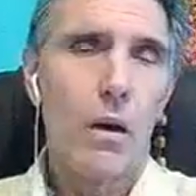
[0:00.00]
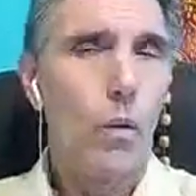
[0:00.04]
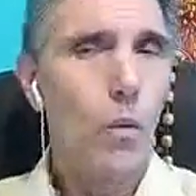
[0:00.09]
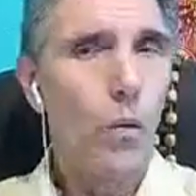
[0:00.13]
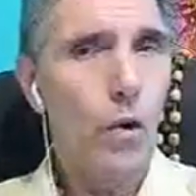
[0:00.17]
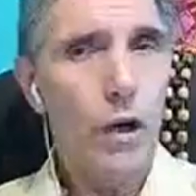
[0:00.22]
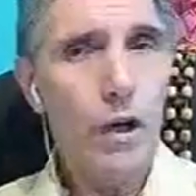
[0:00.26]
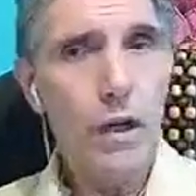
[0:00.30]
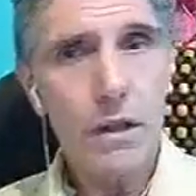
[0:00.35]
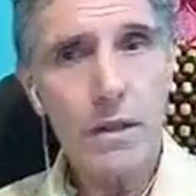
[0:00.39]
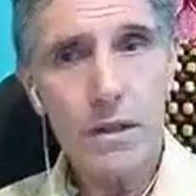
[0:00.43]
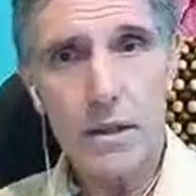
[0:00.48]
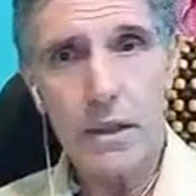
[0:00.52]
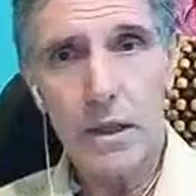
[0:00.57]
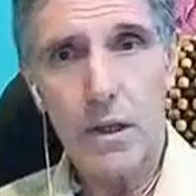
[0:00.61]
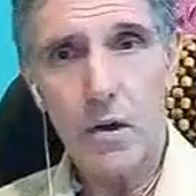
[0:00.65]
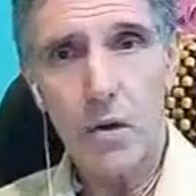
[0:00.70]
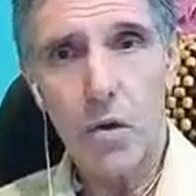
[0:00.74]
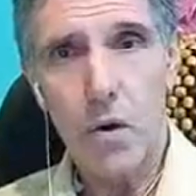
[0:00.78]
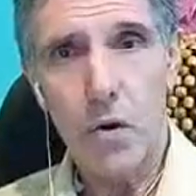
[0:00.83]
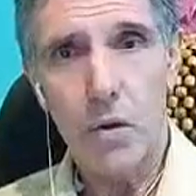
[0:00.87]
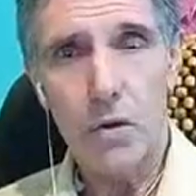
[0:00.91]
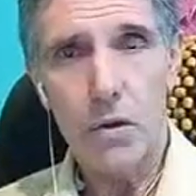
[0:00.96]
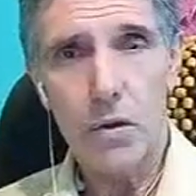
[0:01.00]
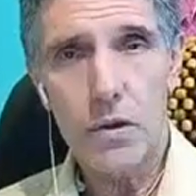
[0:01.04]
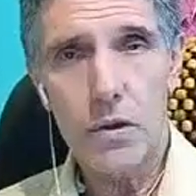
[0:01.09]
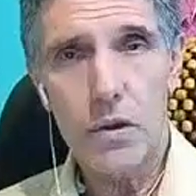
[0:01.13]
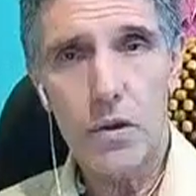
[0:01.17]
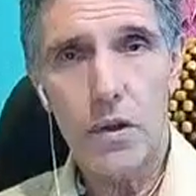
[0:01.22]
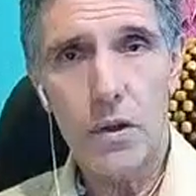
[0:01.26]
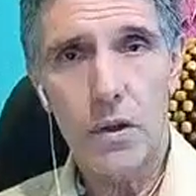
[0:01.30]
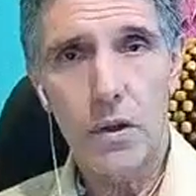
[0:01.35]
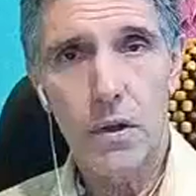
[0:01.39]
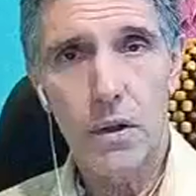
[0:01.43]
What else can
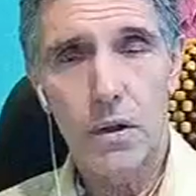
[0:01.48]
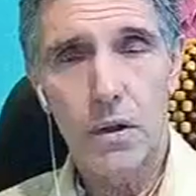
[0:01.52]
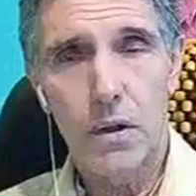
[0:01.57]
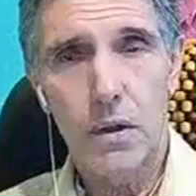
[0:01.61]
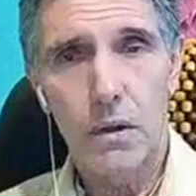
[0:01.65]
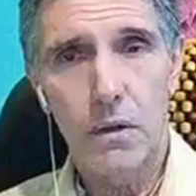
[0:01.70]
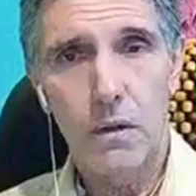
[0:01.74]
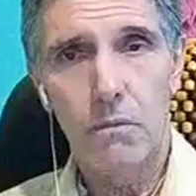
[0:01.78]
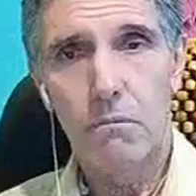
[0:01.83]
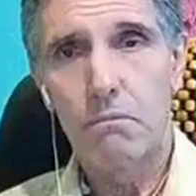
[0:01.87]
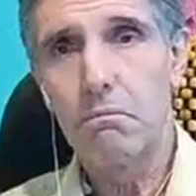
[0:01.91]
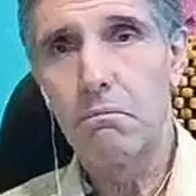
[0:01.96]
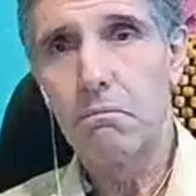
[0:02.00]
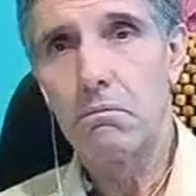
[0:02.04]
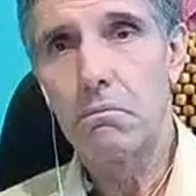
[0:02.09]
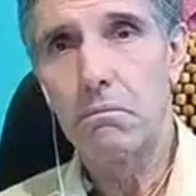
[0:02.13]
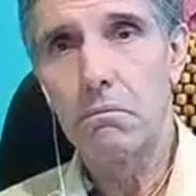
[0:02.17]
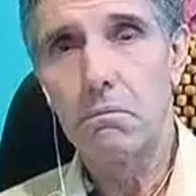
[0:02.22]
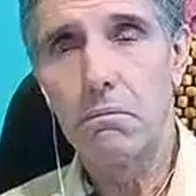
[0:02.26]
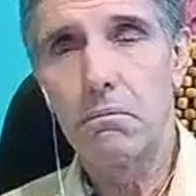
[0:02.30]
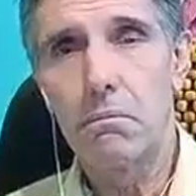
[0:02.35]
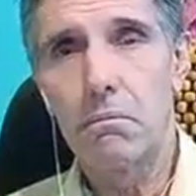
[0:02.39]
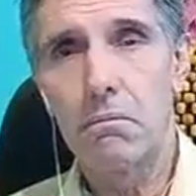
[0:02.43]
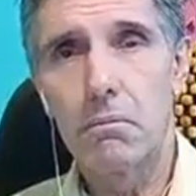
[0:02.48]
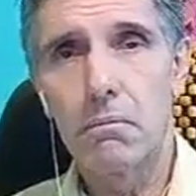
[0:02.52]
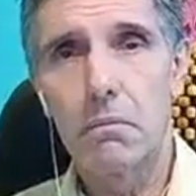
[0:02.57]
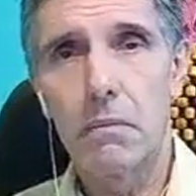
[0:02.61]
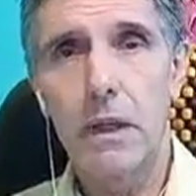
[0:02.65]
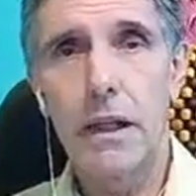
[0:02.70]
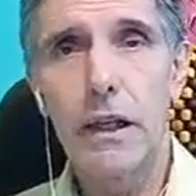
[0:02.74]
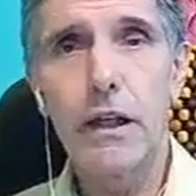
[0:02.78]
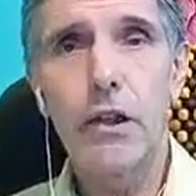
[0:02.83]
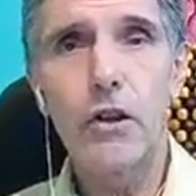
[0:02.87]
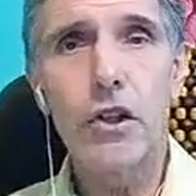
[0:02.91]
cause
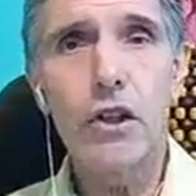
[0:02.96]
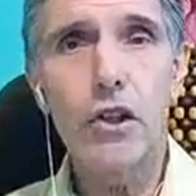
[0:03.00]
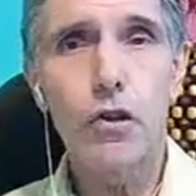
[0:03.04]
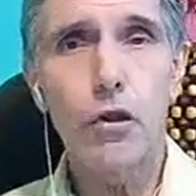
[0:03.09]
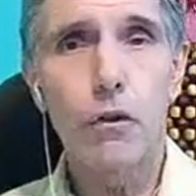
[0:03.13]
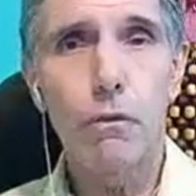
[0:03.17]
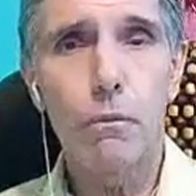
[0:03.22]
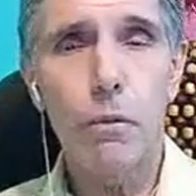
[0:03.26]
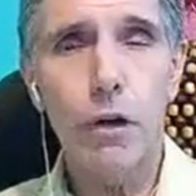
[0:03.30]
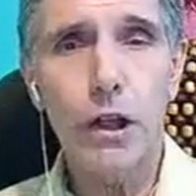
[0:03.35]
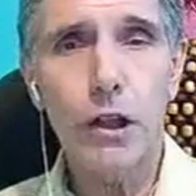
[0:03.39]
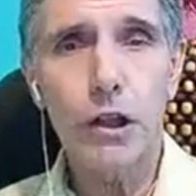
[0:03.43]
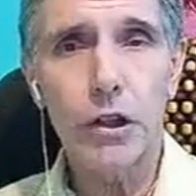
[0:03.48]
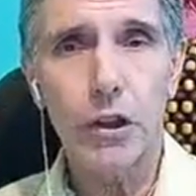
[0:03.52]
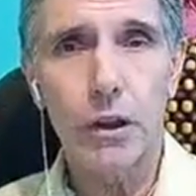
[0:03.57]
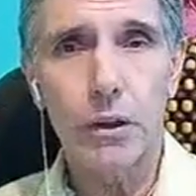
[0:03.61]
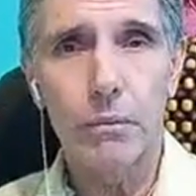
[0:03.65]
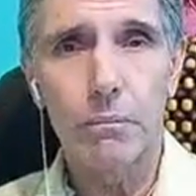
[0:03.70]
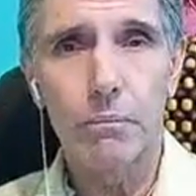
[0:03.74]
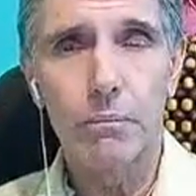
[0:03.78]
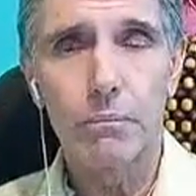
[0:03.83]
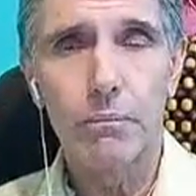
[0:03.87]
increase of pressure?